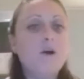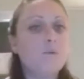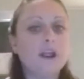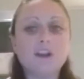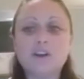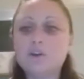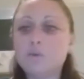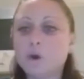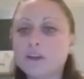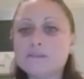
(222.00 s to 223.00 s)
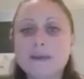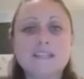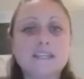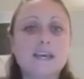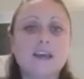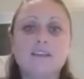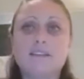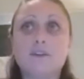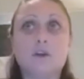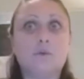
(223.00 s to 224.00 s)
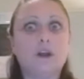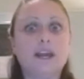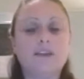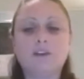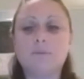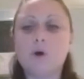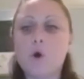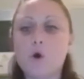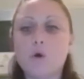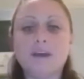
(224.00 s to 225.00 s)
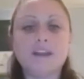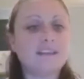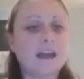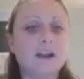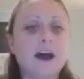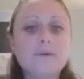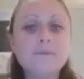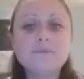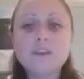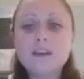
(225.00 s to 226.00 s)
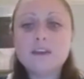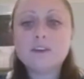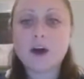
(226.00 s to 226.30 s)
where your new workspace is, if you're working from home, etc. So